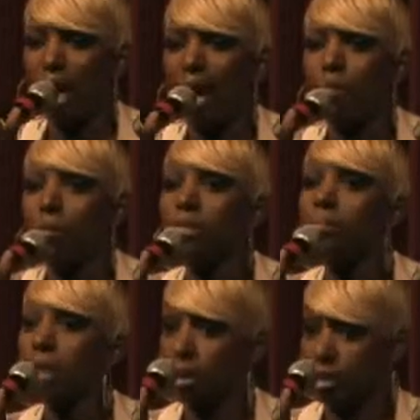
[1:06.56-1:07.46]
I was
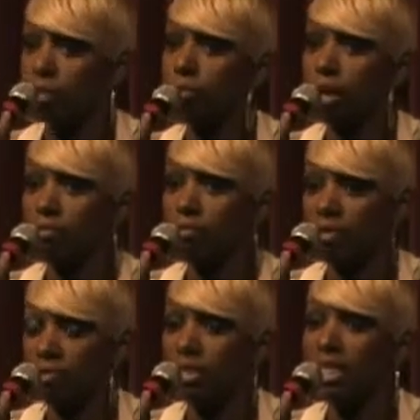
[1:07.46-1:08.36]
married to Greg for
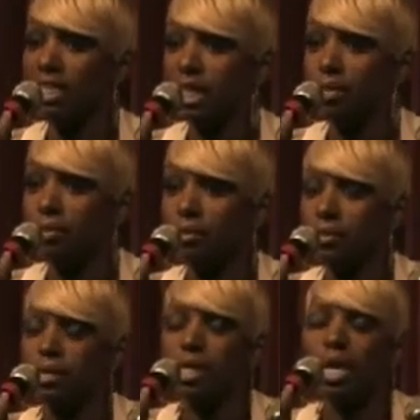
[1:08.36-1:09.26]
15
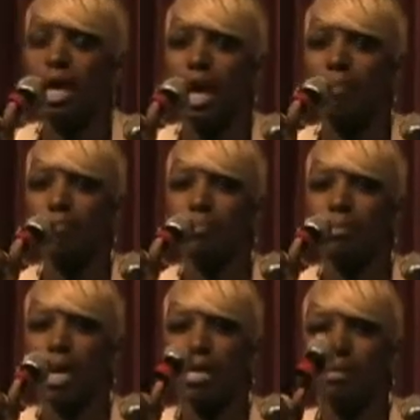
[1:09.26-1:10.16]
years.
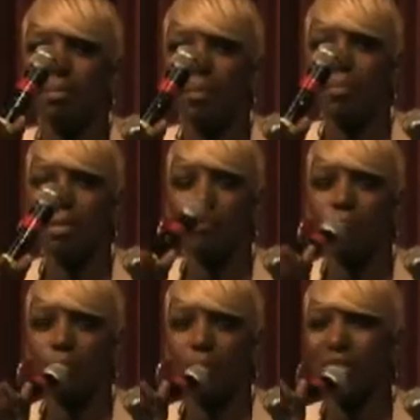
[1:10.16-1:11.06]
And been with him
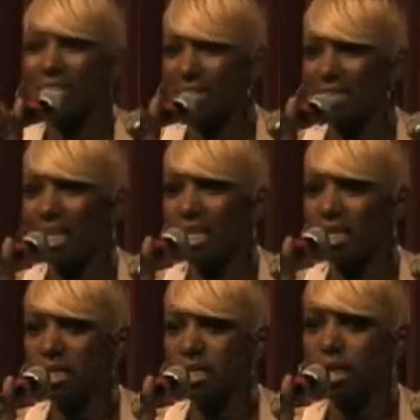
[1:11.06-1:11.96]
for about
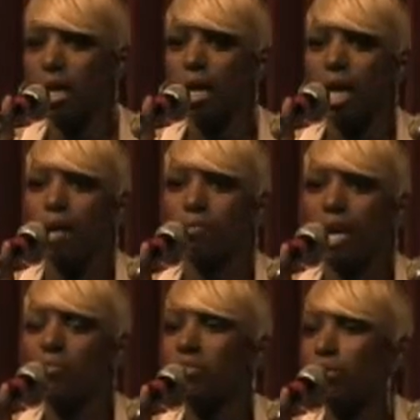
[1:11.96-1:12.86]
16. And
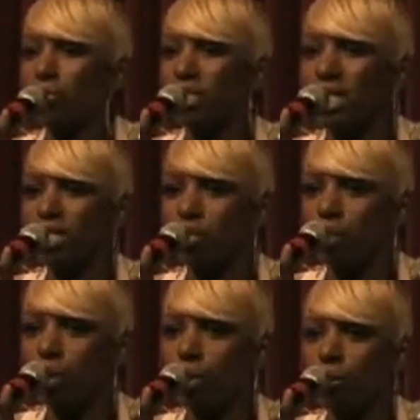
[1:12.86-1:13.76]
we have a
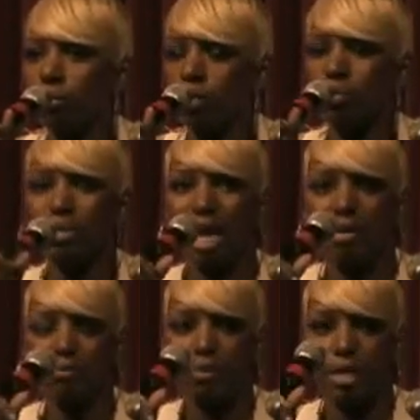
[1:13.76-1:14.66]
13-year-old, because we
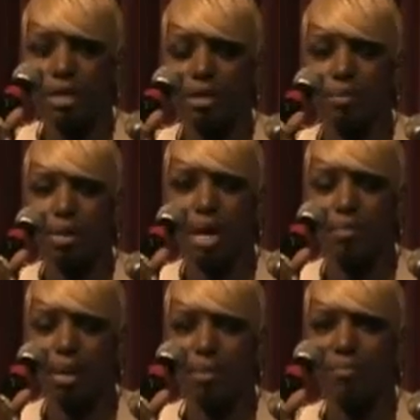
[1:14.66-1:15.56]
dated for a year, then we got
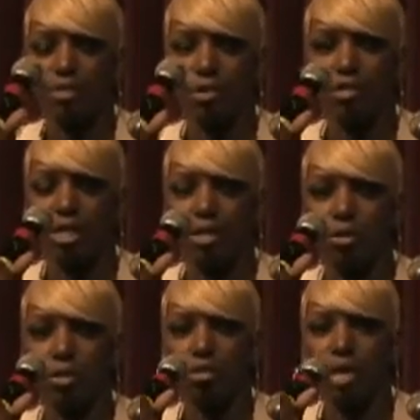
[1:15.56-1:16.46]
married. We have a
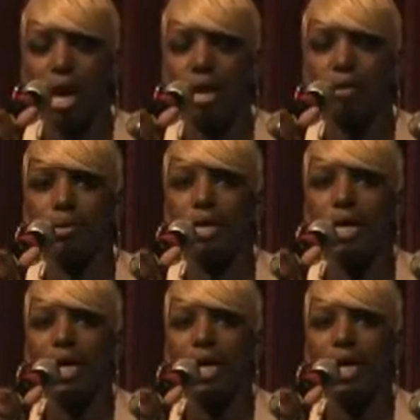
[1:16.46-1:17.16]
13-year-old child.